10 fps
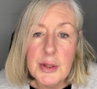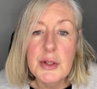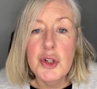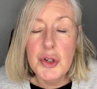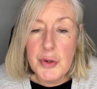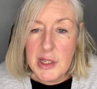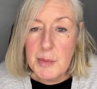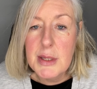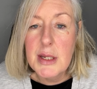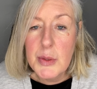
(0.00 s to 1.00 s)
that your
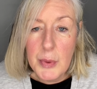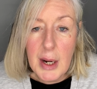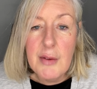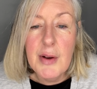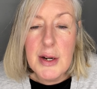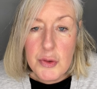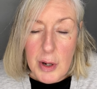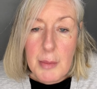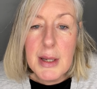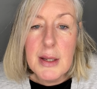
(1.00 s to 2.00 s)
Christmases will have had
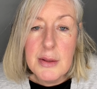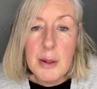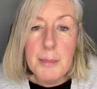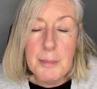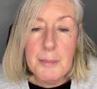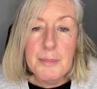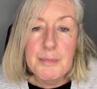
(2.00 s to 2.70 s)
drama in them.